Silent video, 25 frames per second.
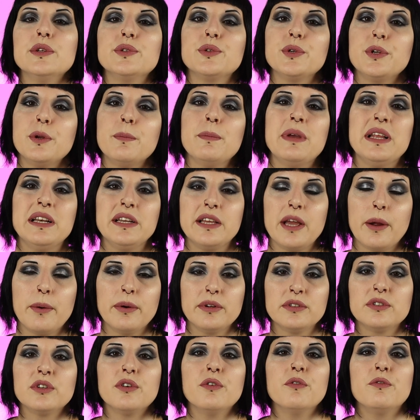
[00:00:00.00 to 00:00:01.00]
So the main
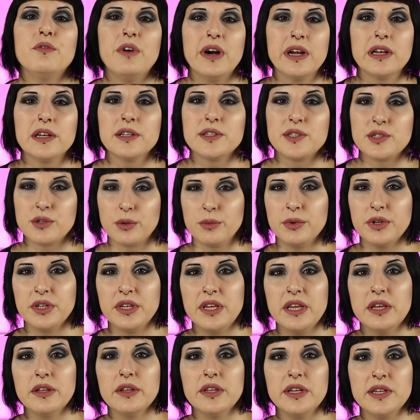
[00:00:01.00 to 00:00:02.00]
character, Violet
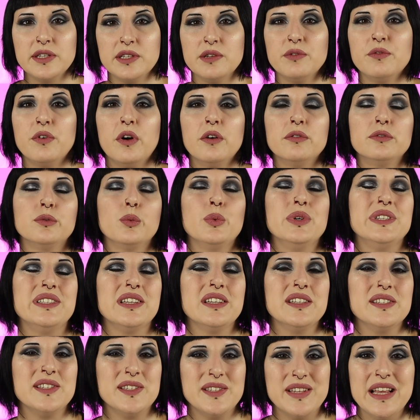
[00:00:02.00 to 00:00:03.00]
Sorrengail, is involved with
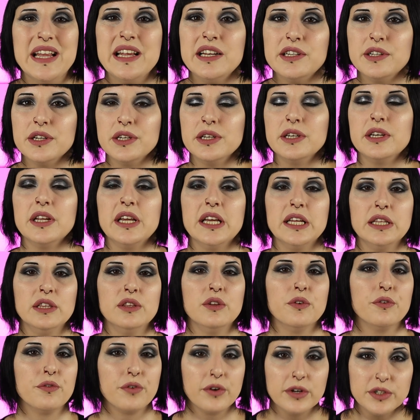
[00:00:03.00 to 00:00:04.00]
Xaden. In
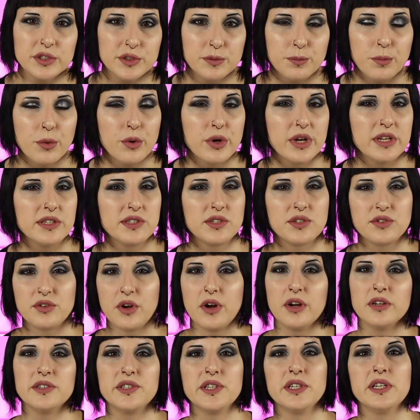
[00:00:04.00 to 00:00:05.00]
the first book it
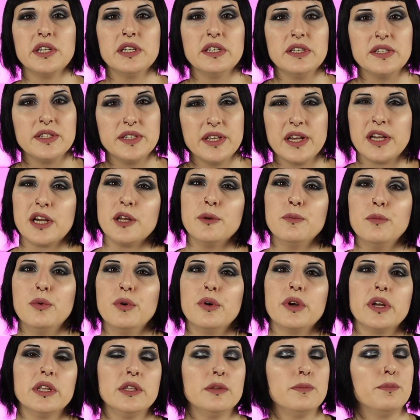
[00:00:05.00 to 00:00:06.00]
starts, and in the second
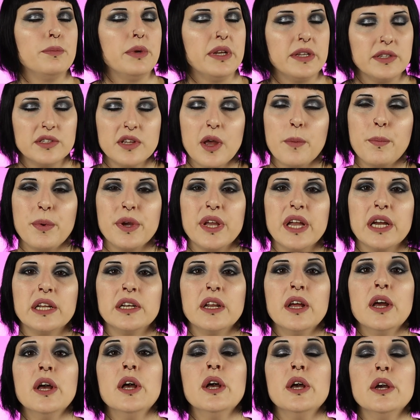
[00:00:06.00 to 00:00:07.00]
book it picks up again.